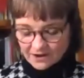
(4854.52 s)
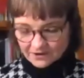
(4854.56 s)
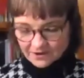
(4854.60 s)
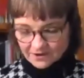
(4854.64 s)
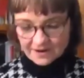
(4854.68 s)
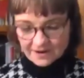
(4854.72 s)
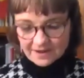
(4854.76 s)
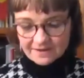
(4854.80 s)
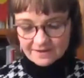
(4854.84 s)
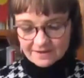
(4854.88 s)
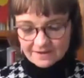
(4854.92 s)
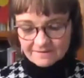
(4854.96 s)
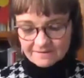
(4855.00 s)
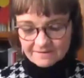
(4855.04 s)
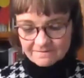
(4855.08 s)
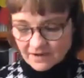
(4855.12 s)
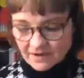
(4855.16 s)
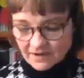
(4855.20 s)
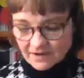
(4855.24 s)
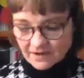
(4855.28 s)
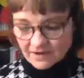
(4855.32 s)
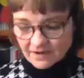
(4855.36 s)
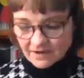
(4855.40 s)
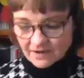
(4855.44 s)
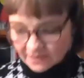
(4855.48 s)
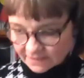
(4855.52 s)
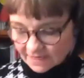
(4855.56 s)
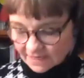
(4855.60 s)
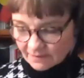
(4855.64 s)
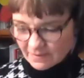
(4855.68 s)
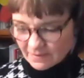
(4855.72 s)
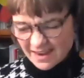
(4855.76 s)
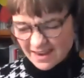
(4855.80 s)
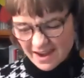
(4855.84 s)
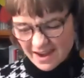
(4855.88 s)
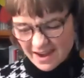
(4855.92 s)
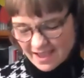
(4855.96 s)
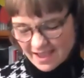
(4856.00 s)
right. I got invited.
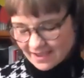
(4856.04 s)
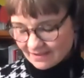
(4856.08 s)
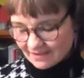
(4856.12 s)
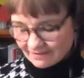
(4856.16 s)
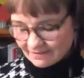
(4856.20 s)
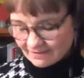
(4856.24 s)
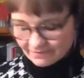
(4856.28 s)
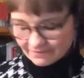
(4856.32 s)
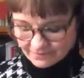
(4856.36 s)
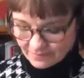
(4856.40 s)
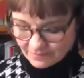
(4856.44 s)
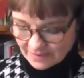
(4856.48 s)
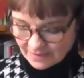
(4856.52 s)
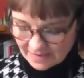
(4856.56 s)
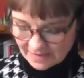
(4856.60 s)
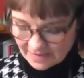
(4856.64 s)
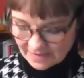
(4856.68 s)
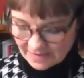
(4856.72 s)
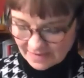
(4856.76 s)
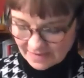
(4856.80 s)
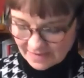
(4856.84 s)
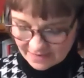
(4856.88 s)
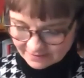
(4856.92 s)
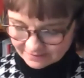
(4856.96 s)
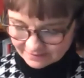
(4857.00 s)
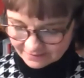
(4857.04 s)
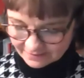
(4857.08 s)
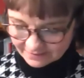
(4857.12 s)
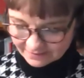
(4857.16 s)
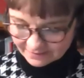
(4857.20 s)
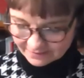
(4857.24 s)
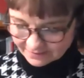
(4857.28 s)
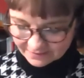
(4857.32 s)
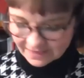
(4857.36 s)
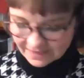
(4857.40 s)
Um, you know, me,